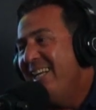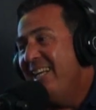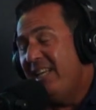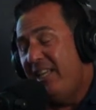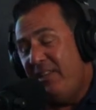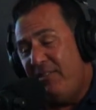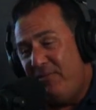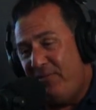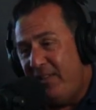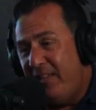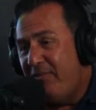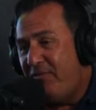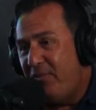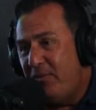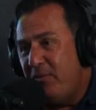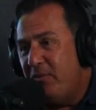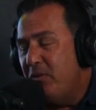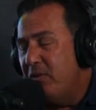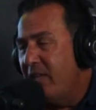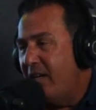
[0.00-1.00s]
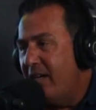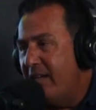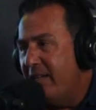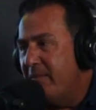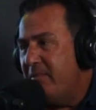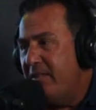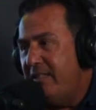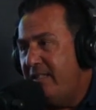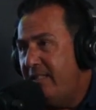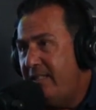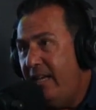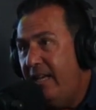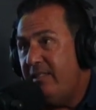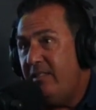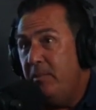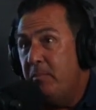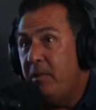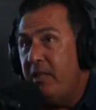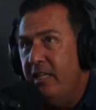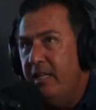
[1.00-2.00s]
If you look, he has
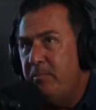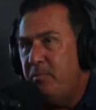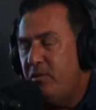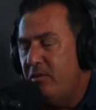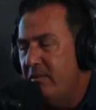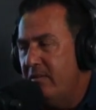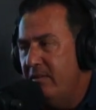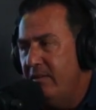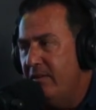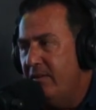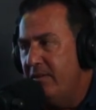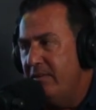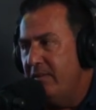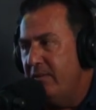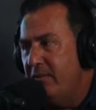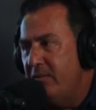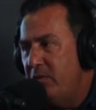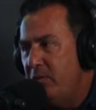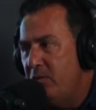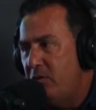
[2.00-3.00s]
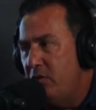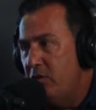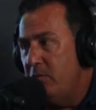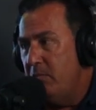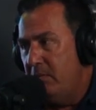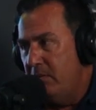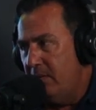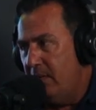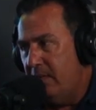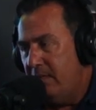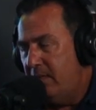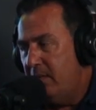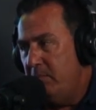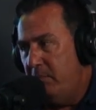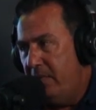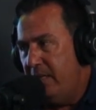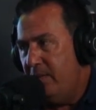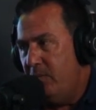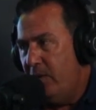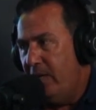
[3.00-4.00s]
some clips on YouTube at some
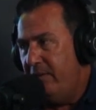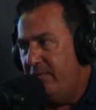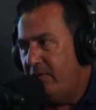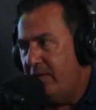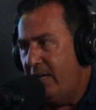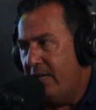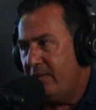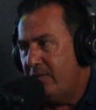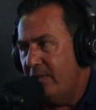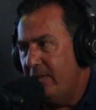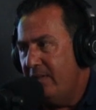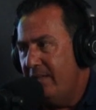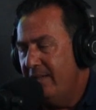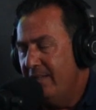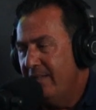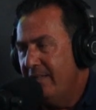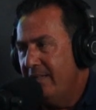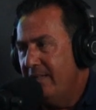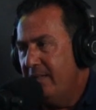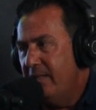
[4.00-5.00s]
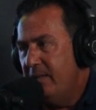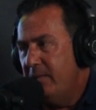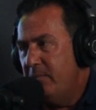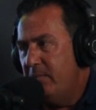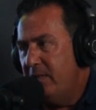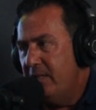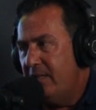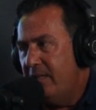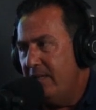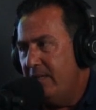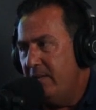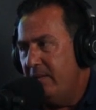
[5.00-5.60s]
big waves actually, but